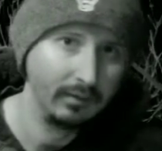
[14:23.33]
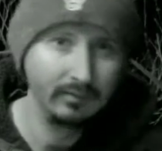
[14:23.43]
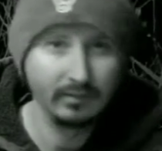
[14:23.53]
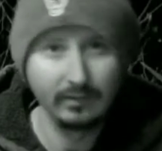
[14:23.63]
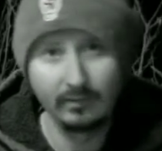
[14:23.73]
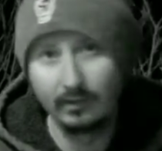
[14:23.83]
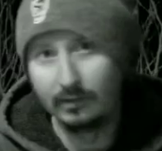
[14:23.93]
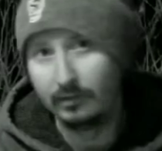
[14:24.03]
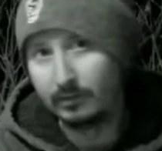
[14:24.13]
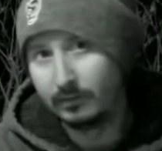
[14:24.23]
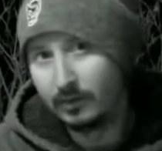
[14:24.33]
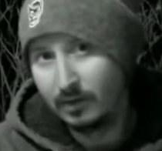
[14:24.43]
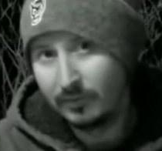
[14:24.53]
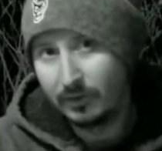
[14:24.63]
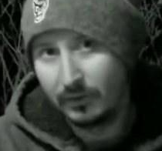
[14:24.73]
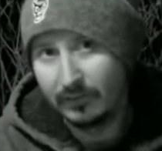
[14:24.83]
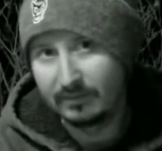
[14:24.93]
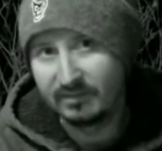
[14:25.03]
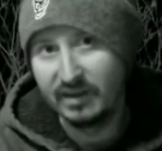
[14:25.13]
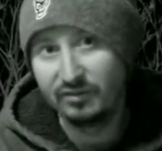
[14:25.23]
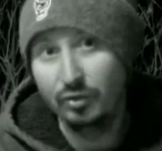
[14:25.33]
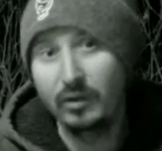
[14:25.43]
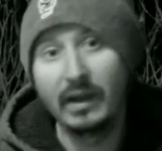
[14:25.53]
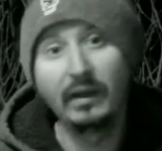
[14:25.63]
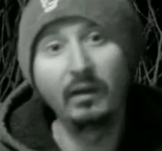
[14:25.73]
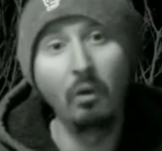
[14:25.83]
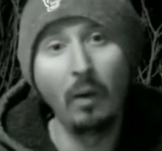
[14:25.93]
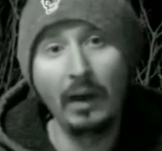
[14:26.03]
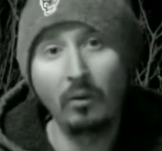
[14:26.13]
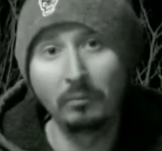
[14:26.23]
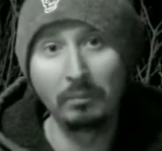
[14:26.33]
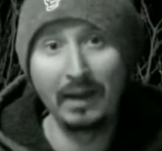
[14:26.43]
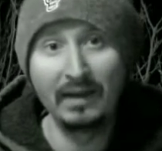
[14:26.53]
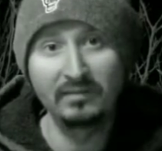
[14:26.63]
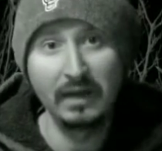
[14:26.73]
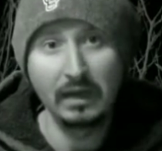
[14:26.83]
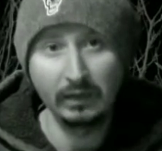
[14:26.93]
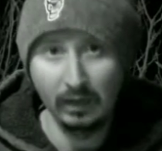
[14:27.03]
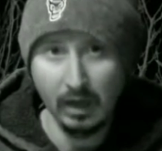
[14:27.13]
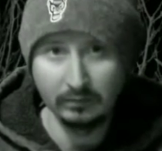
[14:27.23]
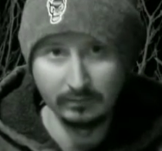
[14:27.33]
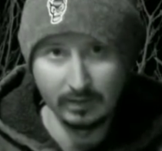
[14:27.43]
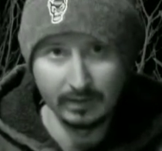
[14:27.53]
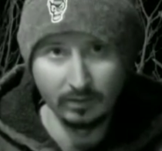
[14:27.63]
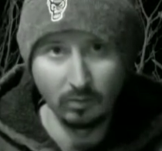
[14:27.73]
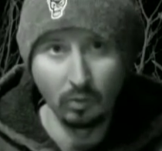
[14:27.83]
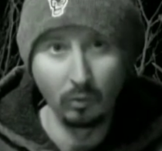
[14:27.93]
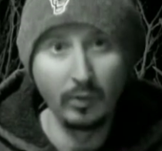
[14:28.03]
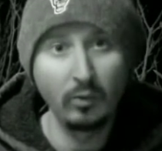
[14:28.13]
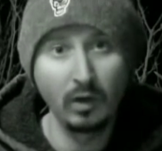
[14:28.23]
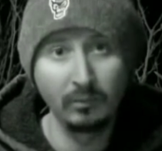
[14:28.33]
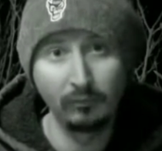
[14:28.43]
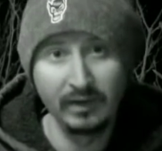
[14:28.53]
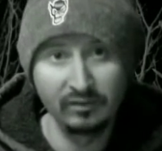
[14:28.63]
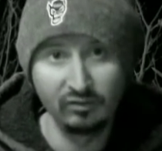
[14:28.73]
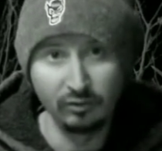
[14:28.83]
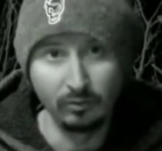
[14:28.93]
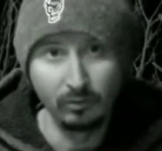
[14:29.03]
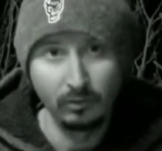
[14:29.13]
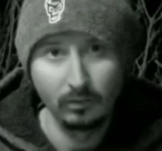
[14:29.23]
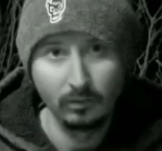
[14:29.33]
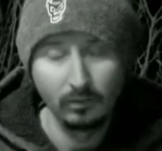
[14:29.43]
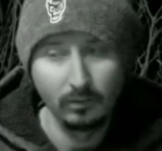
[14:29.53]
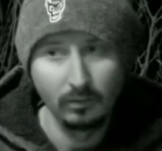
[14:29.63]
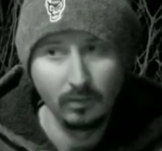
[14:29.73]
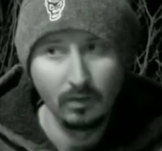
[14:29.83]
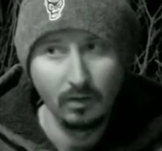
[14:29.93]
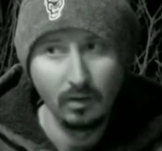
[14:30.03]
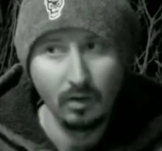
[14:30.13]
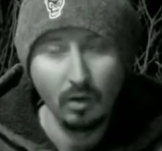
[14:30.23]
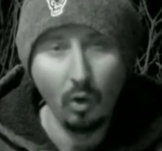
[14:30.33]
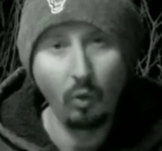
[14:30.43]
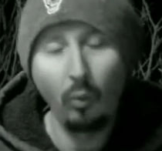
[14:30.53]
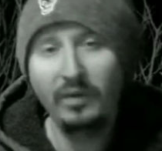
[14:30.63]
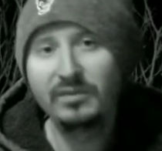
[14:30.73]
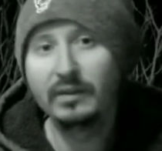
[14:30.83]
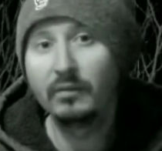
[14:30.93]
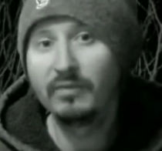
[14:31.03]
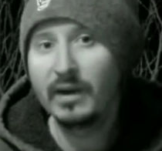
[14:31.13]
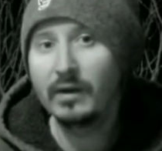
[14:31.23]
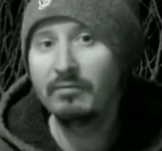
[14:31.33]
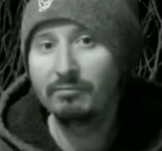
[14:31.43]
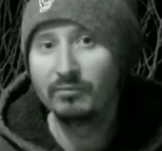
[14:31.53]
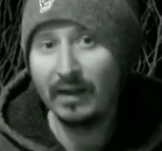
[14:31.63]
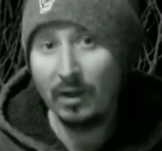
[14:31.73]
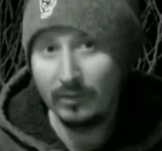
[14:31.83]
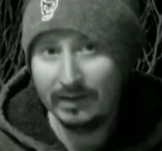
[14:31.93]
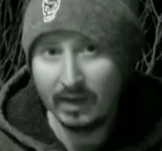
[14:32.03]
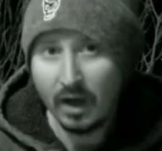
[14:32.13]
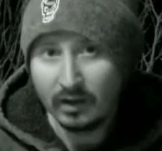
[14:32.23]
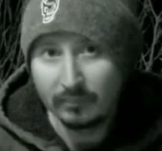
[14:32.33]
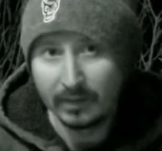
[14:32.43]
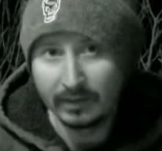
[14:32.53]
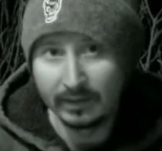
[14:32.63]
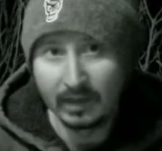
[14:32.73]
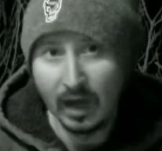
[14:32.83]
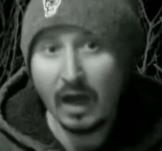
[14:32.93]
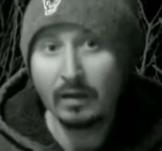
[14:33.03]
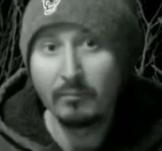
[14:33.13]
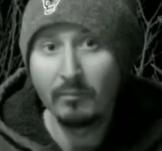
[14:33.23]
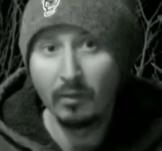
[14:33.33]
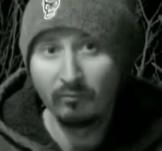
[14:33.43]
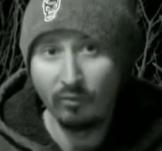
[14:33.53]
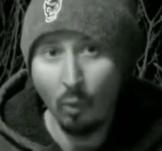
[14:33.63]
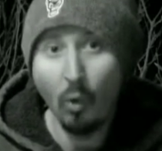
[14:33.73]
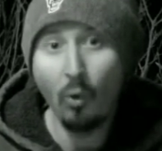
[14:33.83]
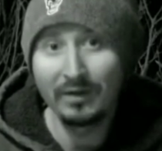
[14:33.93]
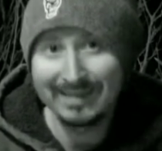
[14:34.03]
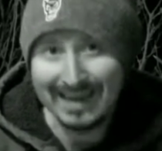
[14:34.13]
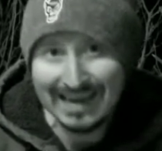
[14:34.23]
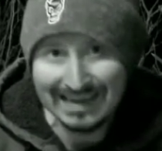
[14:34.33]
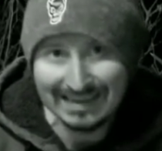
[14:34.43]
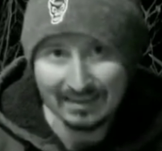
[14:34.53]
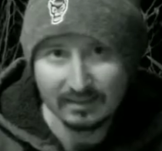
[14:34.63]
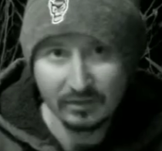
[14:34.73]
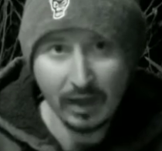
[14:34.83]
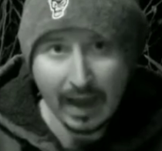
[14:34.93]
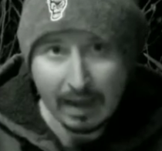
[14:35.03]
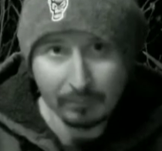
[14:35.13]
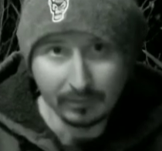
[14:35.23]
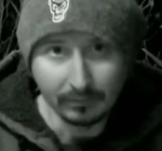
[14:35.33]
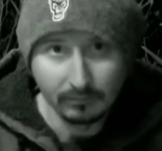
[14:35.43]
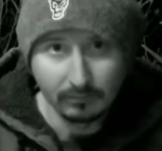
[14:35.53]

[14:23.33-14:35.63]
Is it the governor that said you can't go out past 9 o'clock tonight or we'll come arrest you? Or was it the very founding document that God foreordained to happen?